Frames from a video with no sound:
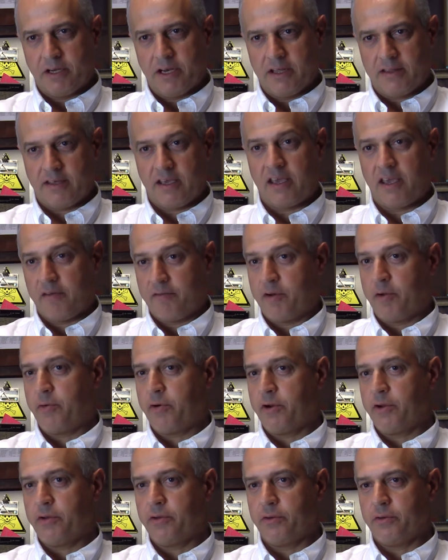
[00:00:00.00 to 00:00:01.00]
And I think
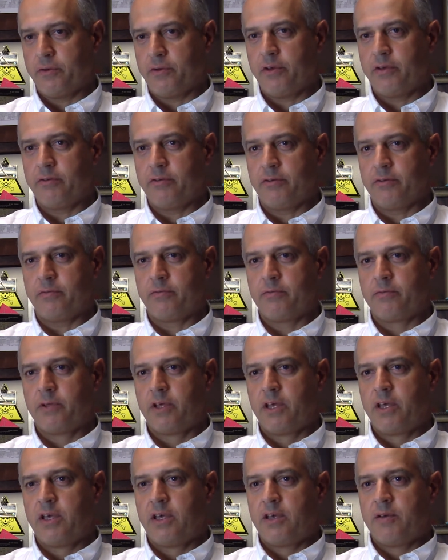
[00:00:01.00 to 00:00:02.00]
everyone who
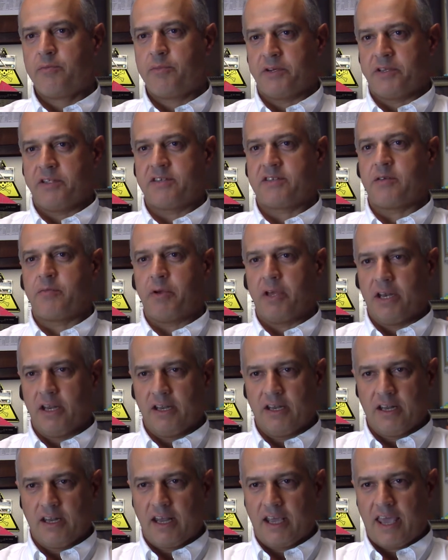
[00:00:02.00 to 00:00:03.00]

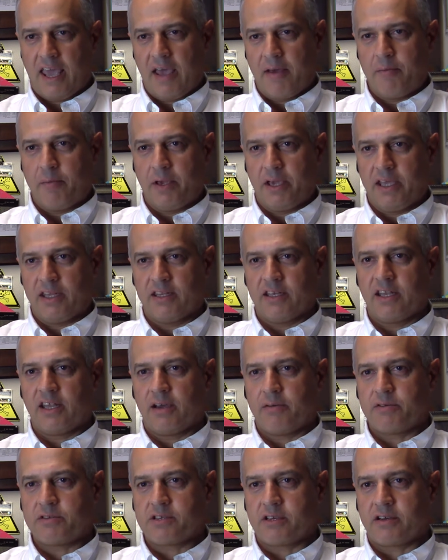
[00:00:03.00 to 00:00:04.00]
participated in the campaign
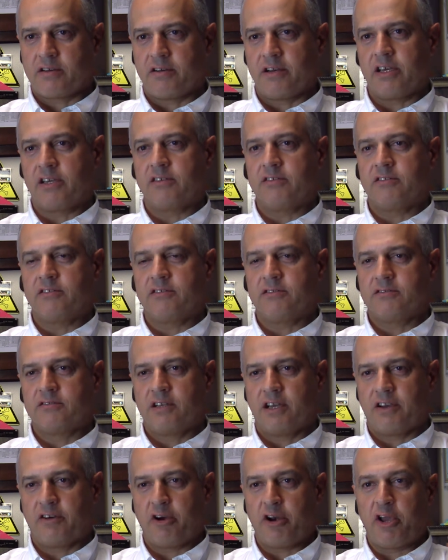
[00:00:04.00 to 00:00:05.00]
that was a
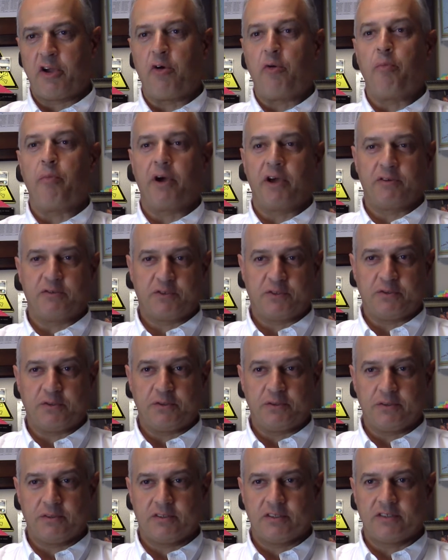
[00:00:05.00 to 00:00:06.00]
critical
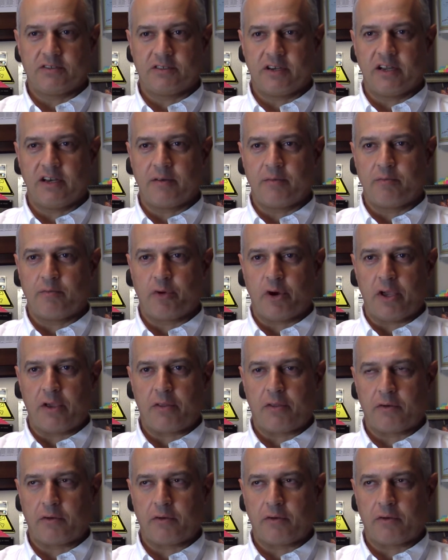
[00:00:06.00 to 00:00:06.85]
milestone to try to break